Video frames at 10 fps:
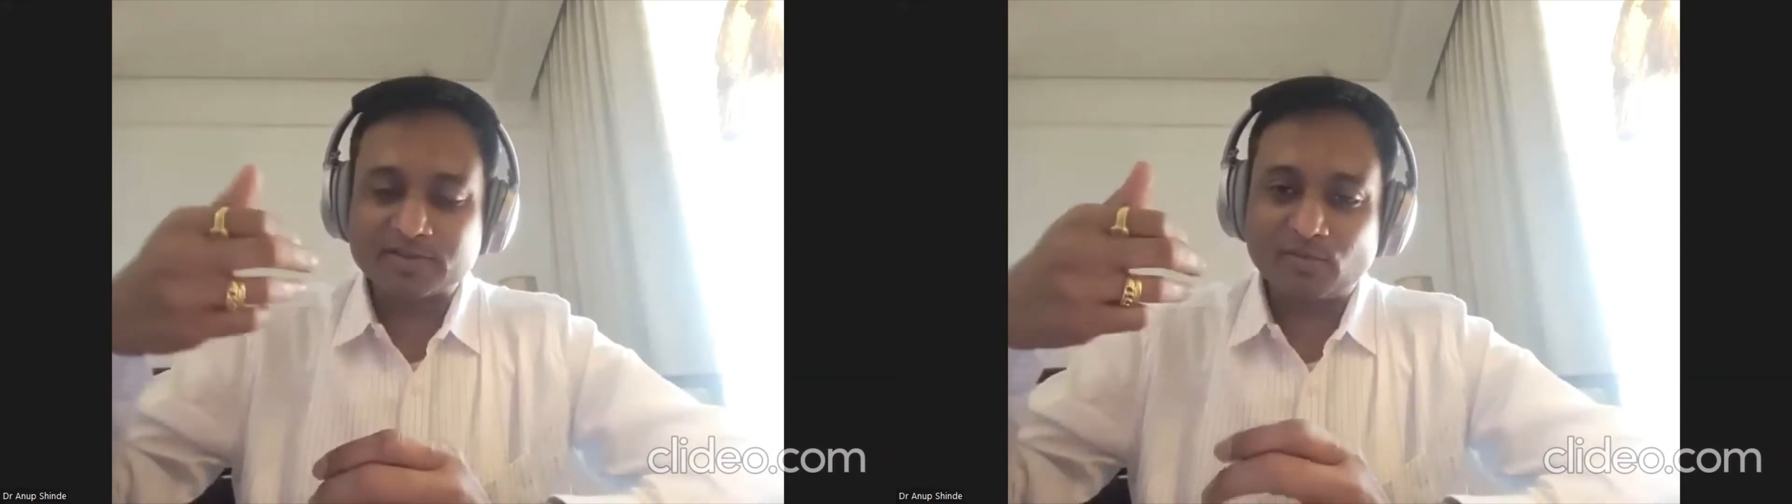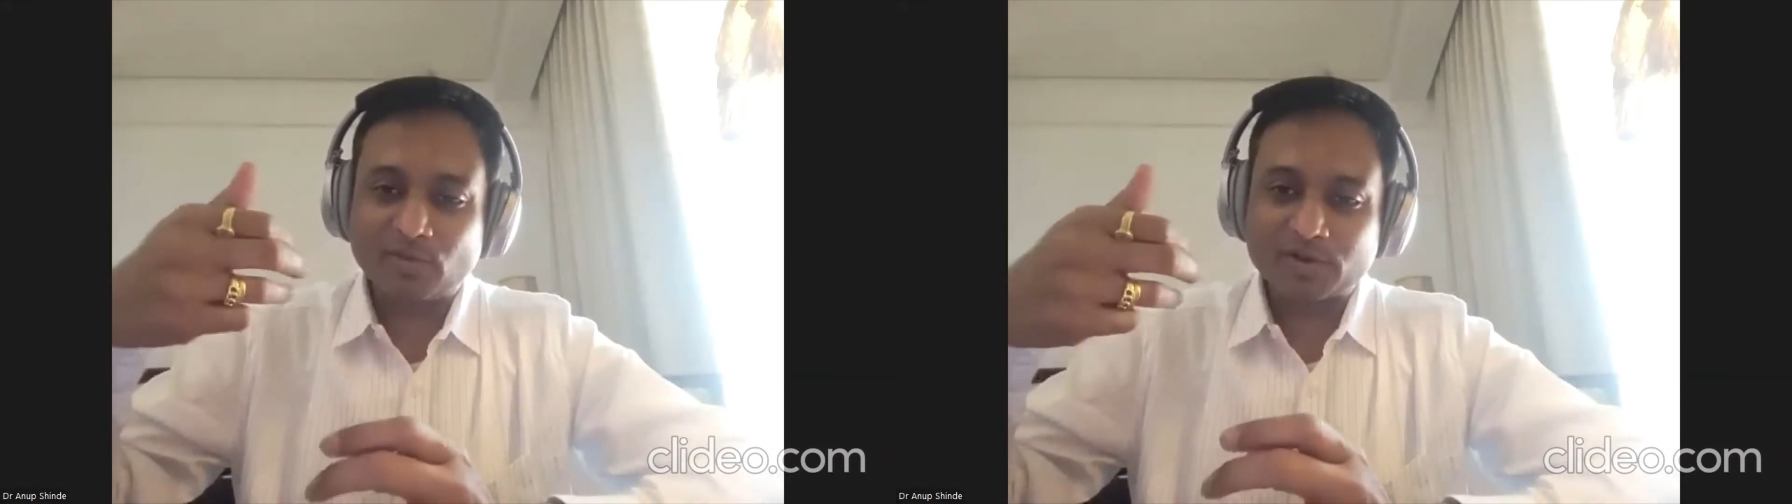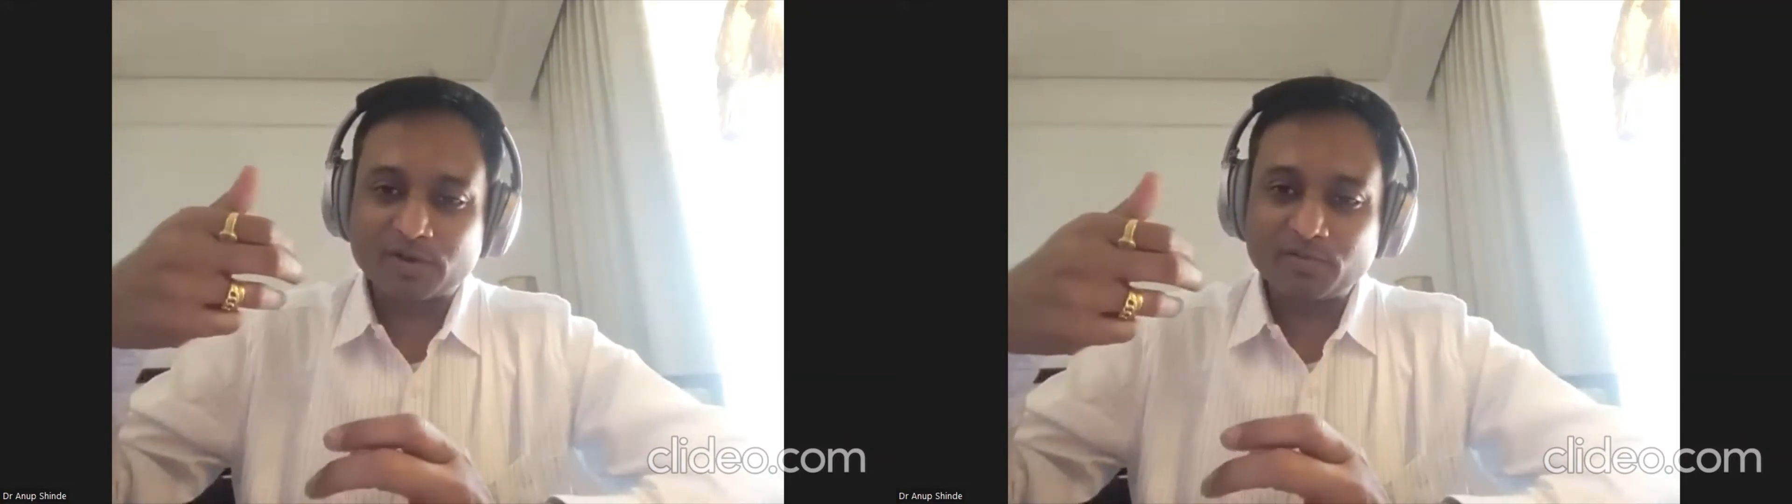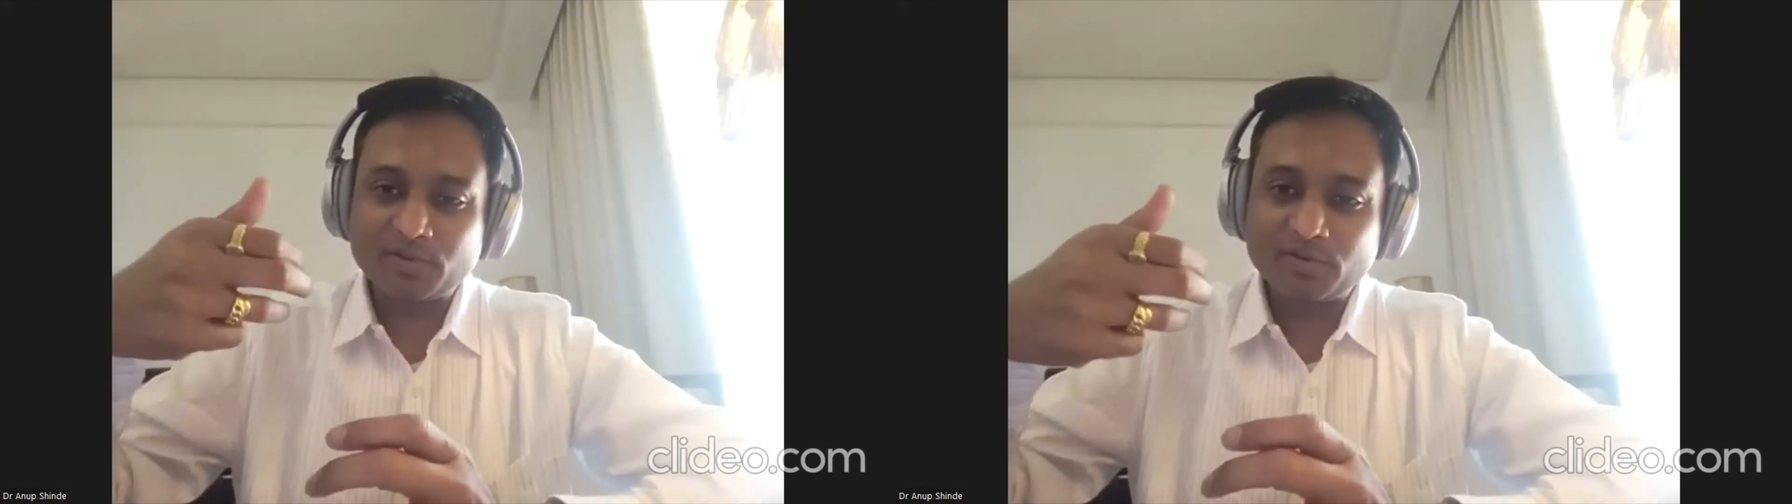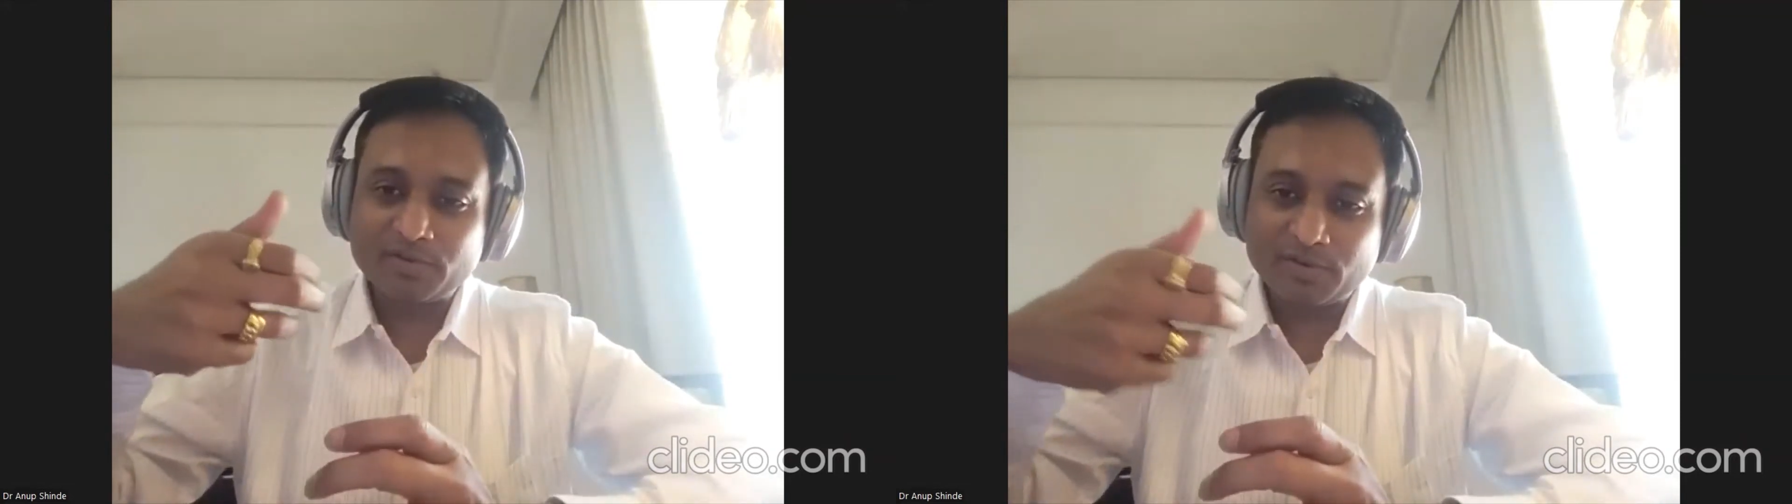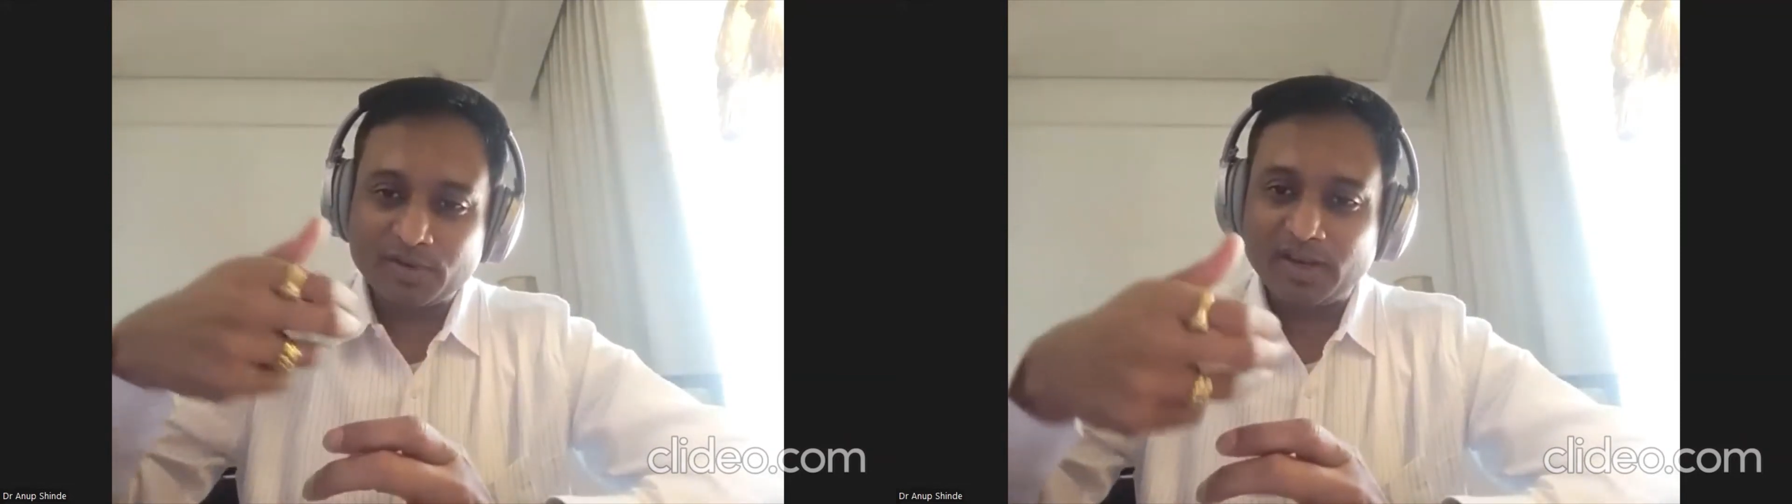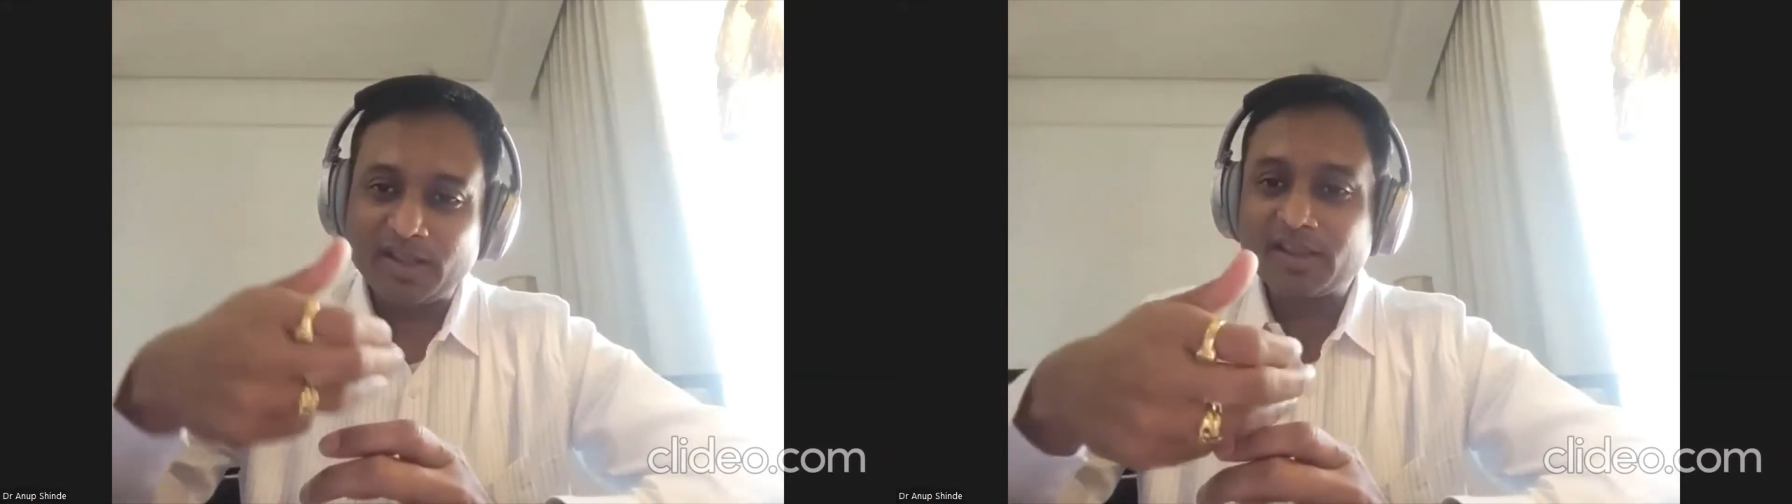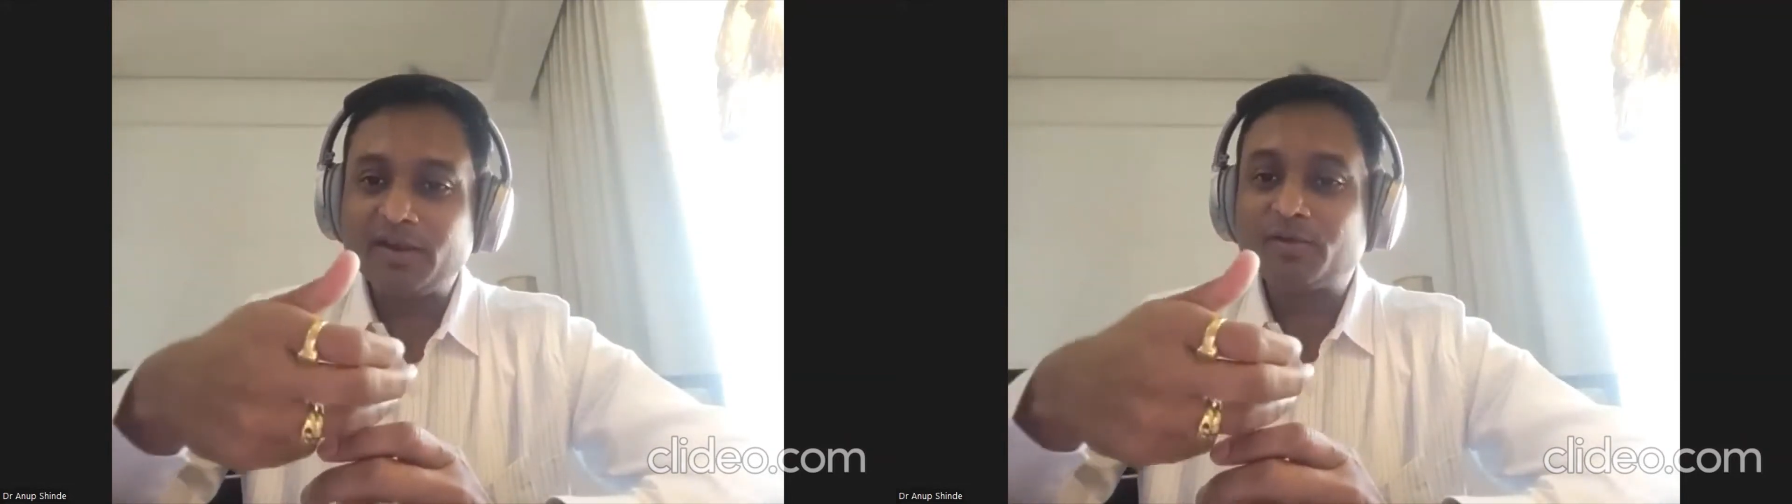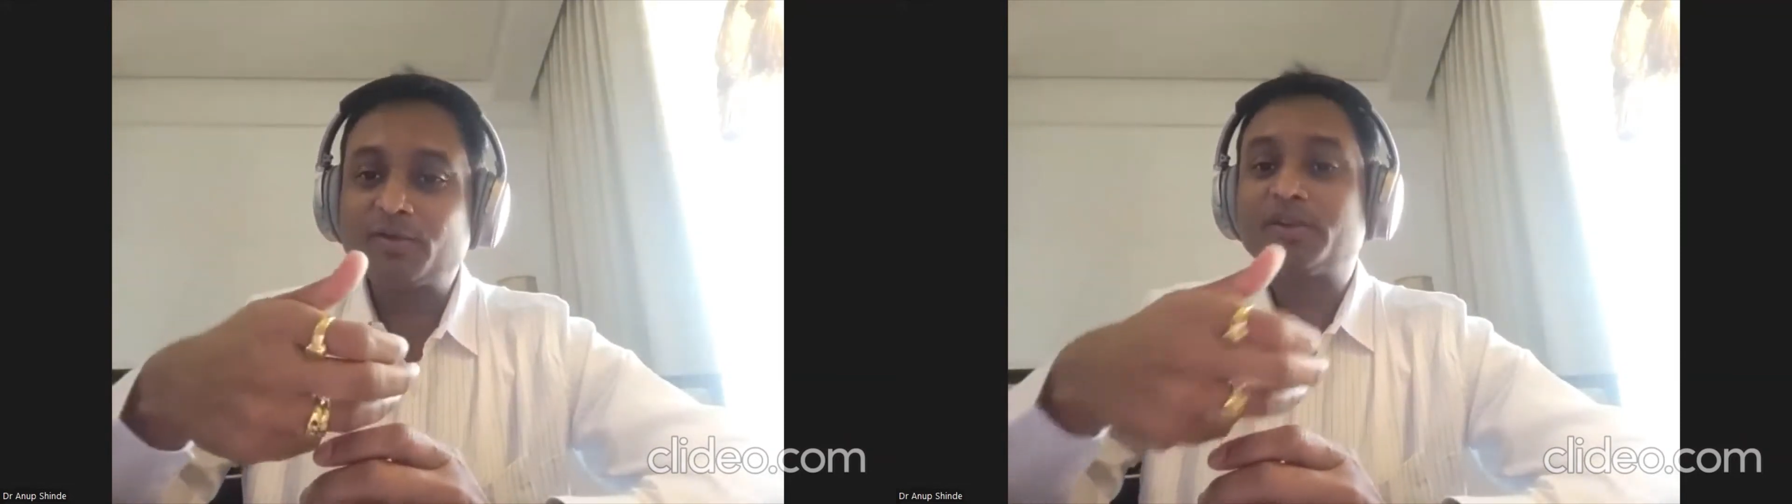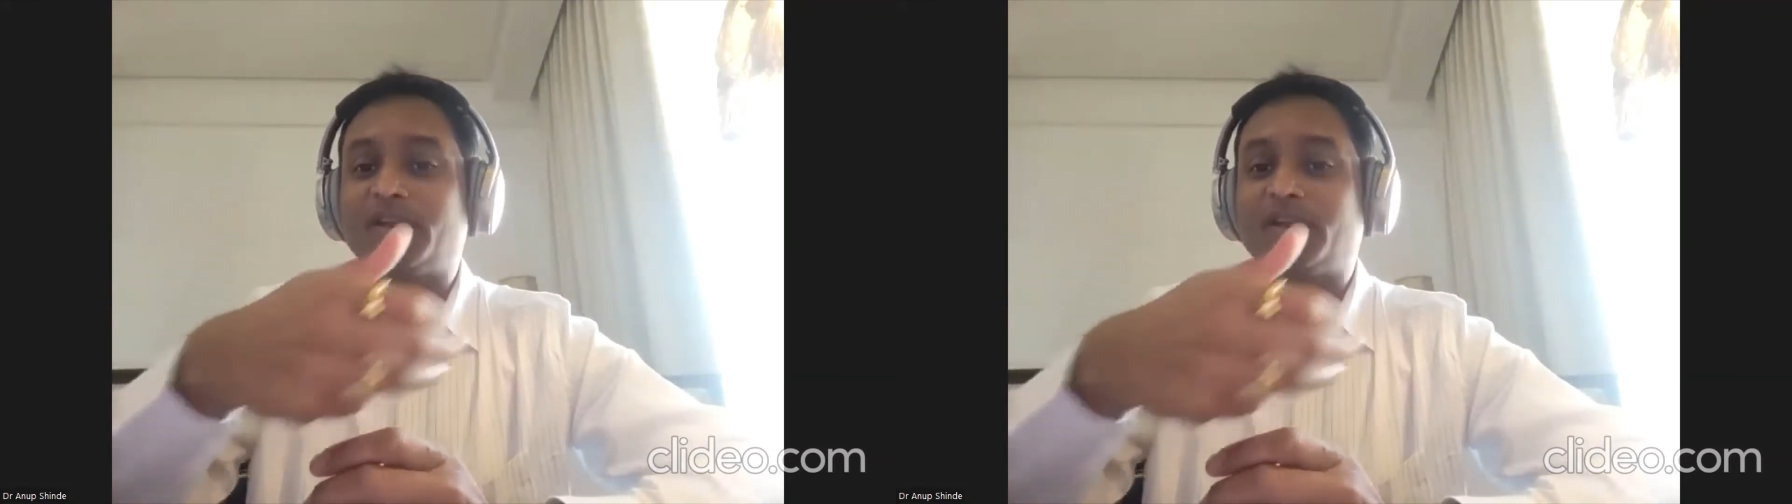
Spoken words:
Means the water would leak into